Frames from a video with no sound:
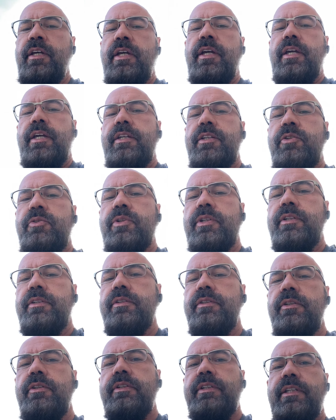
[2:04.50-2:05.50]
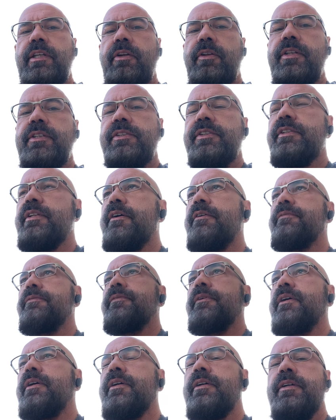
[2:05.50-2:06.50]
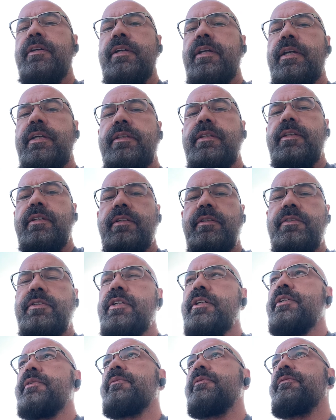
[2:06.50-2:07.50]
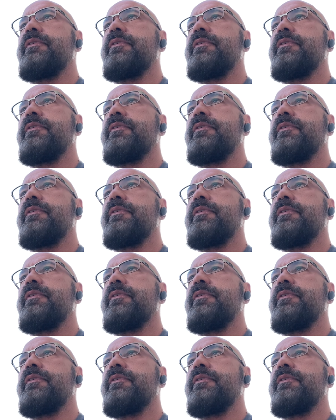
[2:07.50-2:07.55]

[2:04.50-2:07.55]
and you can get all this stuff at the touch of a